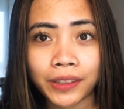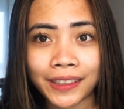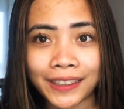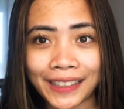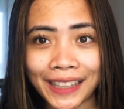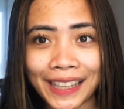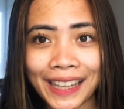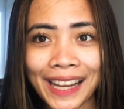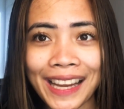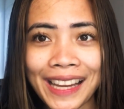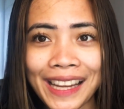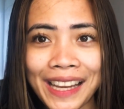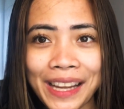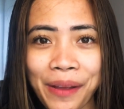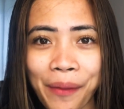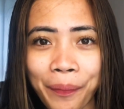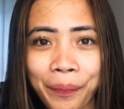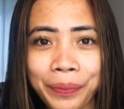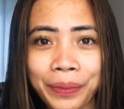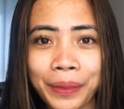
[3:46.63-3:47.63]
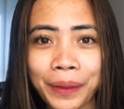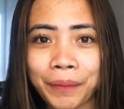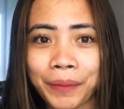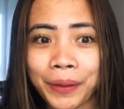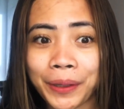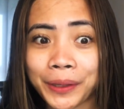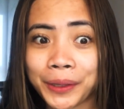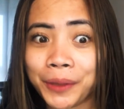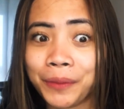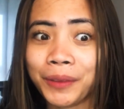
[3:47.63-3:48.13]
sting
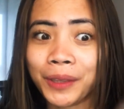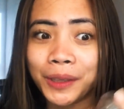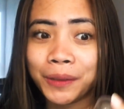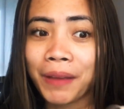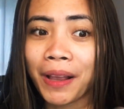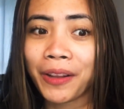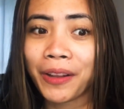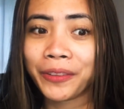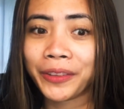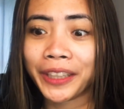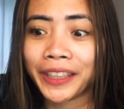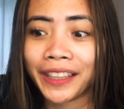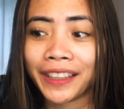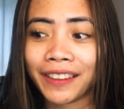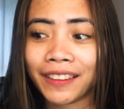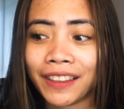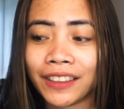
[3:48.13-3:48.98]
because of the smell already.